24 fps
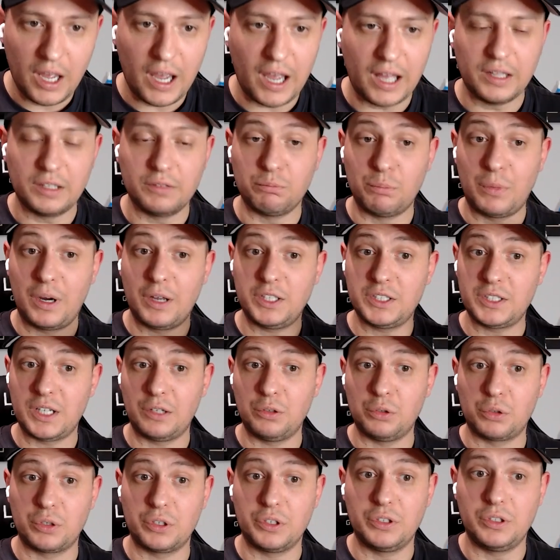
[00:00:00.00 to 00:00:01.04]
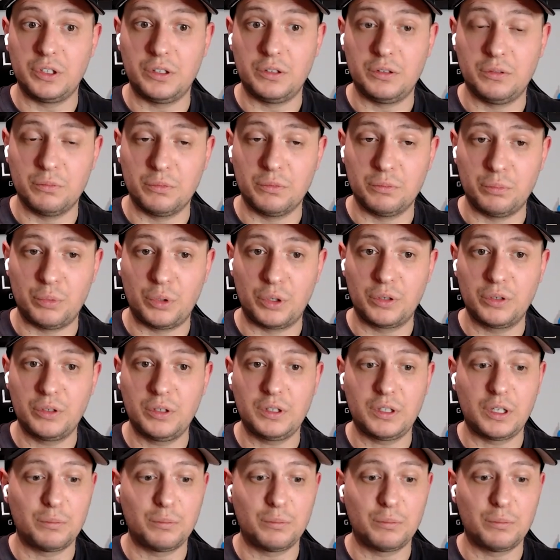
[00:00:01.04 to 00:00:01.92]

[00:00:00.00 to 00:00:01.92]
And my son already born it.